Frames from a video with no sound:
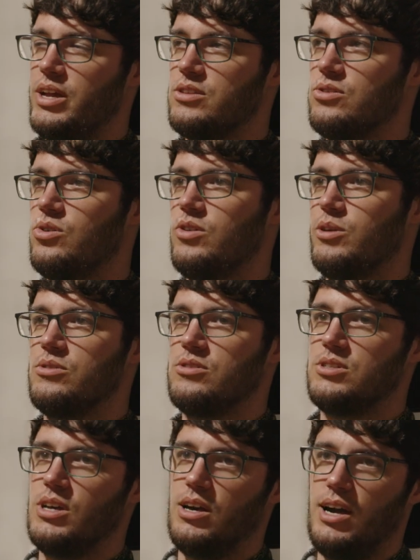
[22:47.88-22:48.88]
at all. It
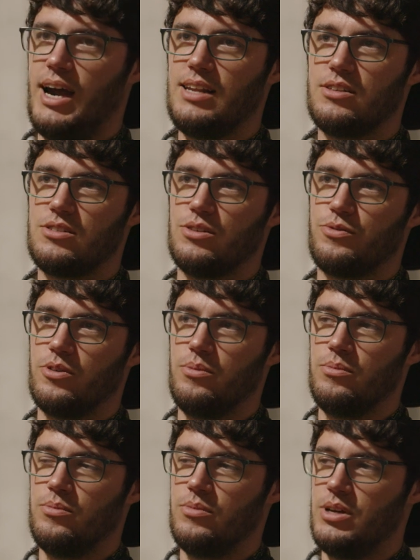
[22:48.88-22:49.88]
was Alistair
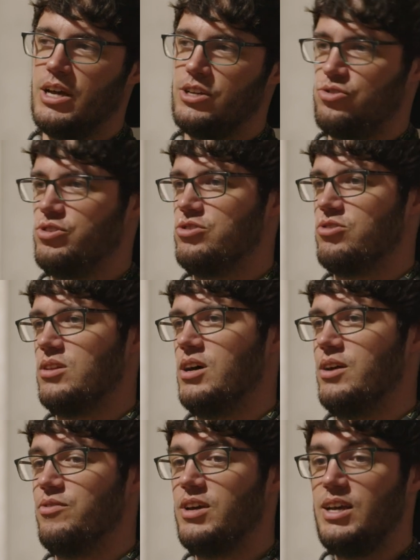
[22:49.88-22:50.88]
from Street Track
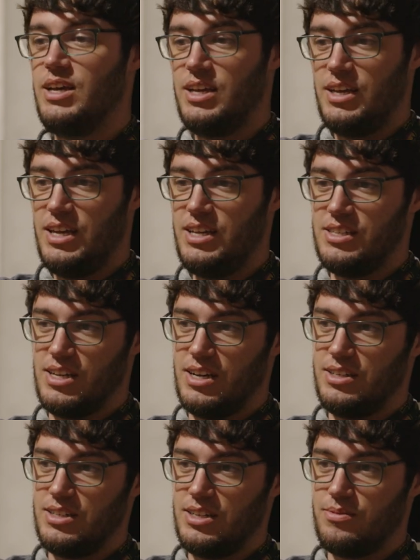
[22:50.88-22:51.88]
Live. He
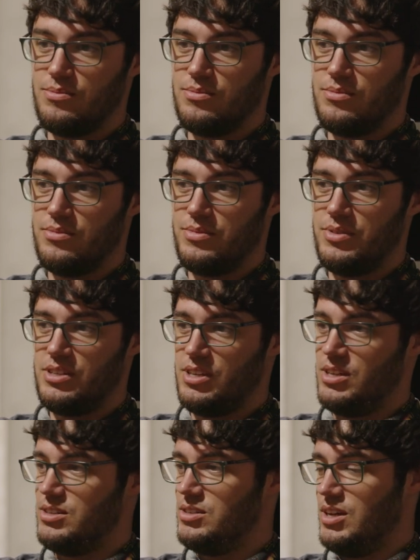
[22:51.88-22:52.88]
designed it. He
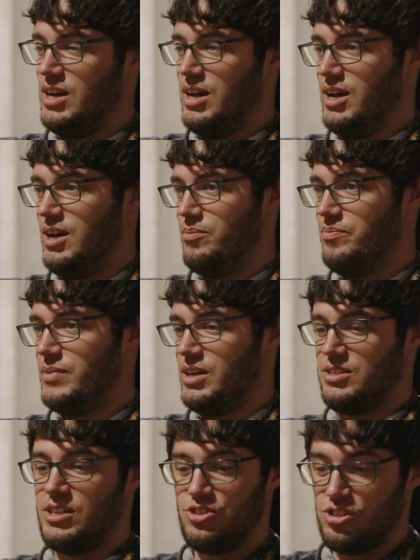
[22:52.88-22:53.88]
said, I
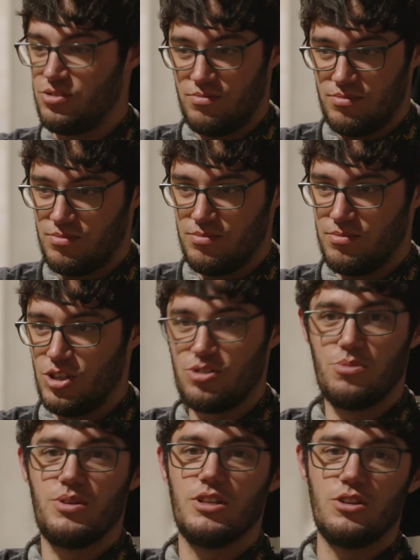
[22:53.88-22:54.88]
said, just do
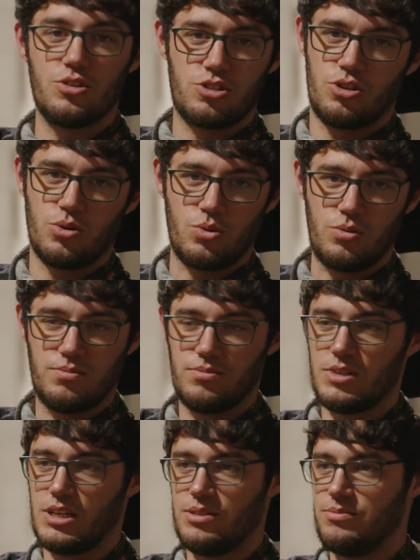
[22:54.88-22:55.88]
something that looks cool
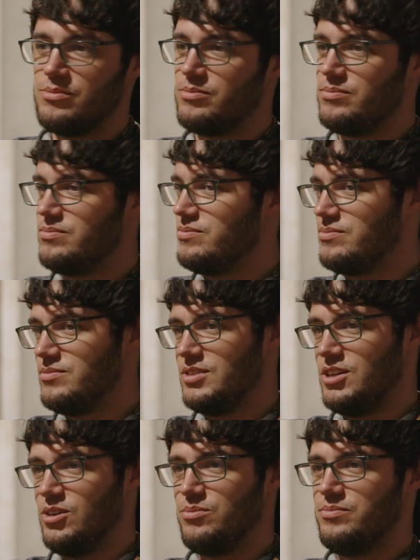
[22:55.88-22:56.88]
and,
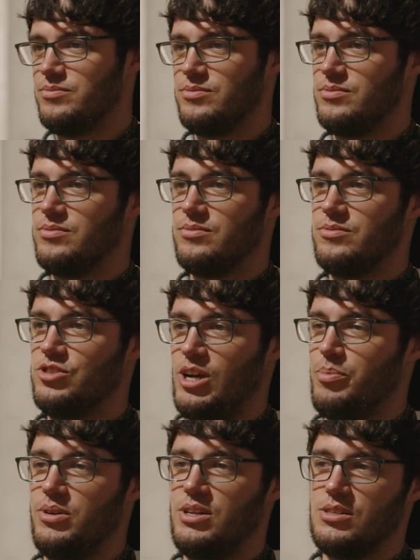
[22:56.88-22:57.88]
you know,
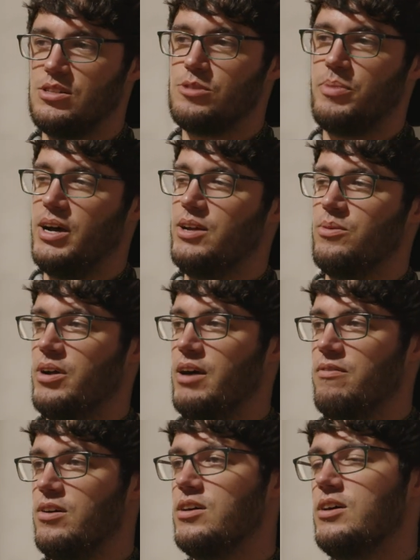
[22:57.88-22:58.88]
Japanese inspired or
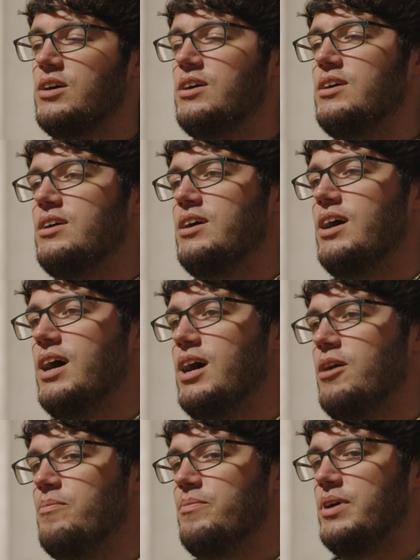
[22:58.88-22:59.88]
whatever.
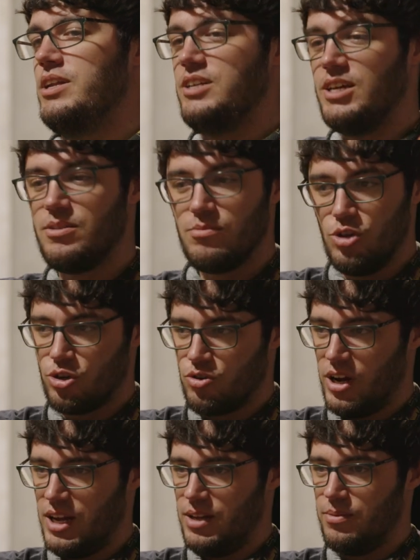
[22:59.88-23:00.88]
And he did, looked
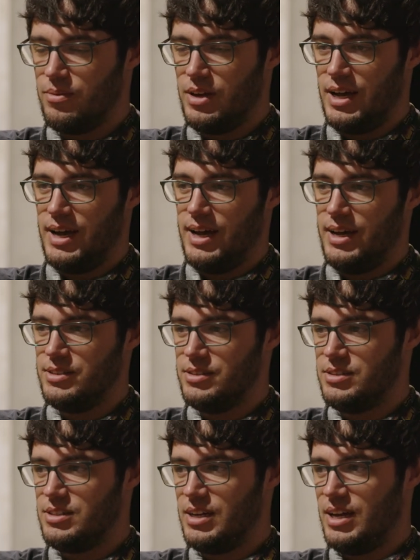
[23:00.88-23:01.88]
great.
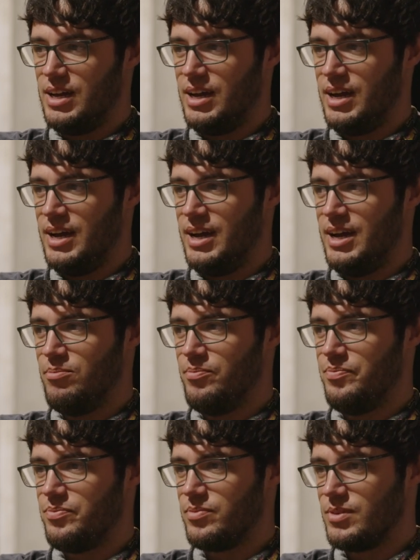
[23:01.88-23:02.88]
And
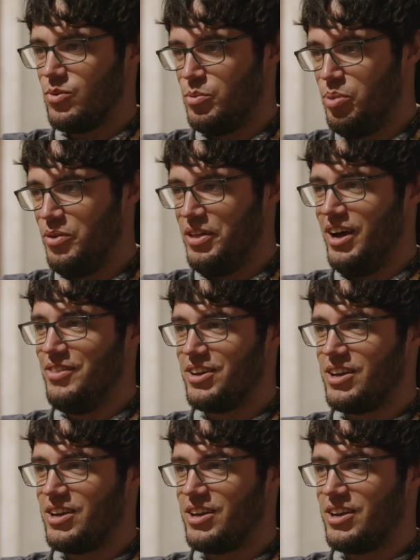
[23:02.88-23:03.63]
we put that on the